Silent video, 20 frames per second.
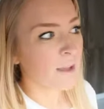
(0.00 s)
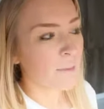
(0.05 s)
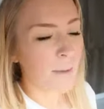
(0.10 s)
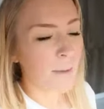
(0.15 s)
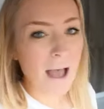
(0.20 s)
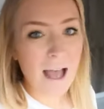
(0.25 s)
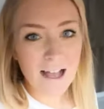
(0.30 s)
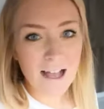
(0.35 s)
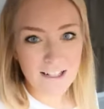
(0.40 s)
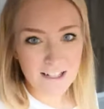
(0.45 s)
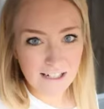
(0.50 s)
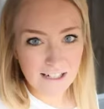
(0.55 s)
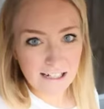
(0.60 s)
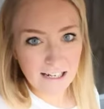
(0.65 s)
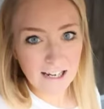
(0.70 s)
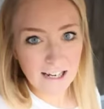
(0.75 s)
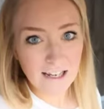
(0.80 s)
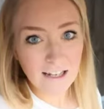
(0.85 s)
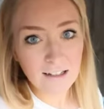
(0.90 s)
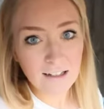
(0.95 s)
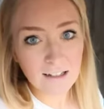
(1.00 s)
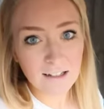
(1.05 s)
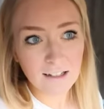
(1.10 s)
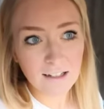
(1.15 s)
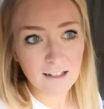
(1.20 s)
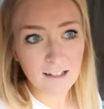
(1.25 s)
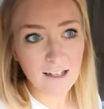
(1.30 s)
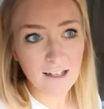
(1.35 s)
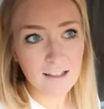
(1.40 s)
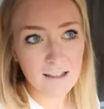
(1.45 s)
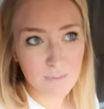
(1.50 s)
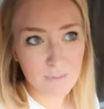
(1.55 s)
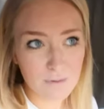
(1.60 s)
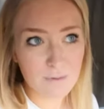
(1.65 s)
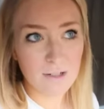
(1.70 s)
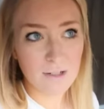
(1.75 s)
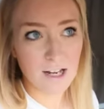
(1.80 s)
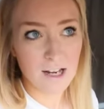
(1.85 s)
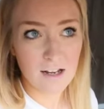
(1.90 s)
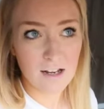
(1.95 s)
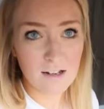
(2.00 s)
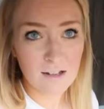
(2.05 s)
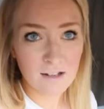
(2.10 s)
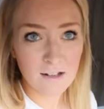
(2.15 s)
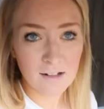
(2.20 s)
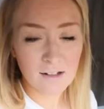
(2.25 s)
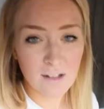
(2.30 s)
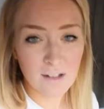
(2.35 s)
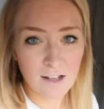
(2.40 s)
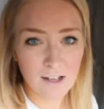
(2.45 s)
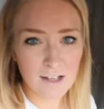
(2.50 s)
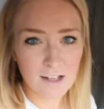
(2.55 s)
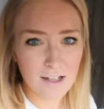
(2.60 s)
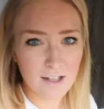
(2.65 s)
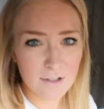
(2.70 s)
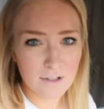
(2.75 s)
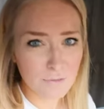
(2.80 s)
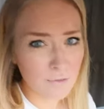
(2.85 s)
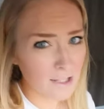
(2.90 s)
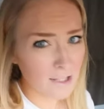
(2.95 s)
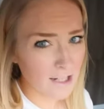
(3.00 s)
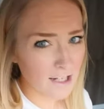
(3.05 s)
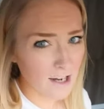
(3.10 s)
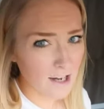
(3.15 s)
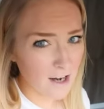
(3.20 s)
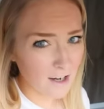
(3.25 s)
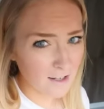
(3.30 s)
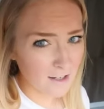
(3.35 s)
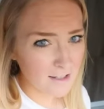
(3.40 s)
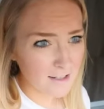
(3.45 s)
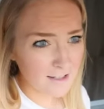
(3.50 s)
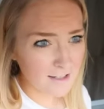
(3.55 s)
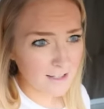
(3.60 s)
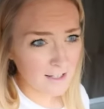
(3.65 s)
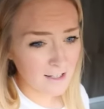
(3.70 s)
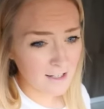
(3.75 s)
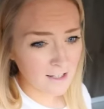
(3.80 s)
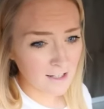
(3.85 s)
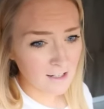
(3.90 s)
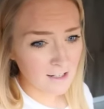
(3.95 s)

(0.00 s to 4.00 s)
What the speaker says: But actually in the morning it's really nice.